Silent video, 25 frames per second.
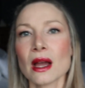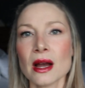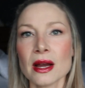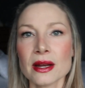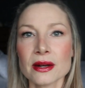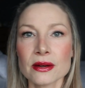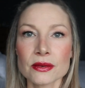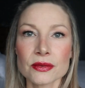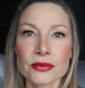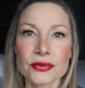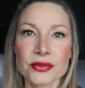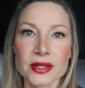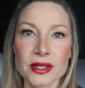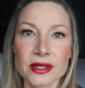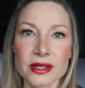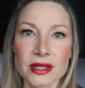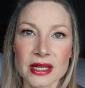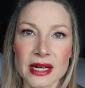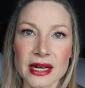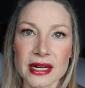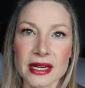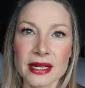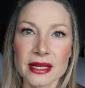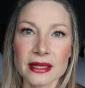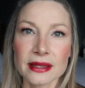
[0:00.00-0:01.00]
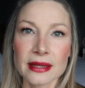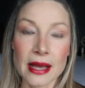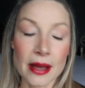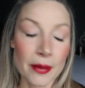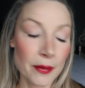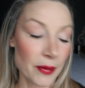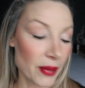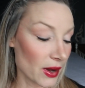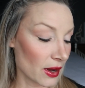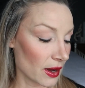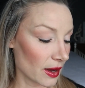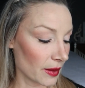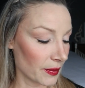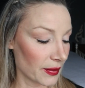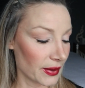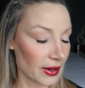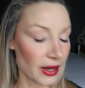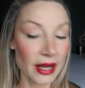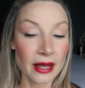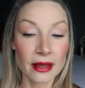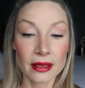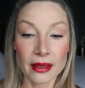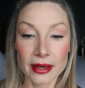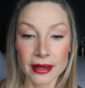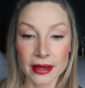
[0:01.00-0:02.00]
I don't feel that I need that
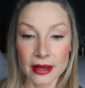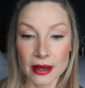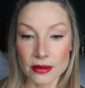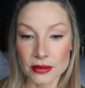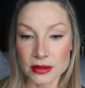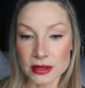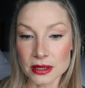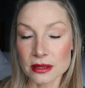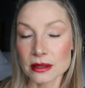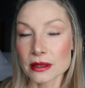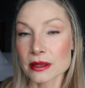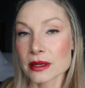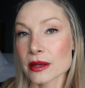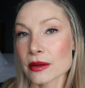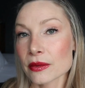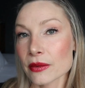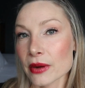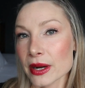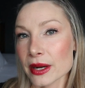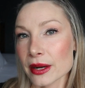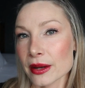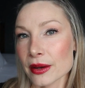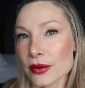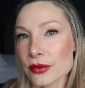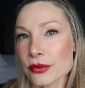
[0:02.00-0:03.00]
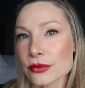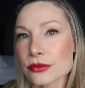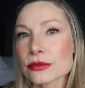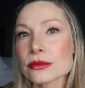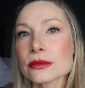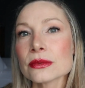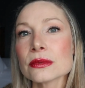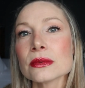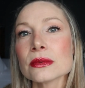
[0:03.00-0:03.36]
pop. I like how it's looking right now.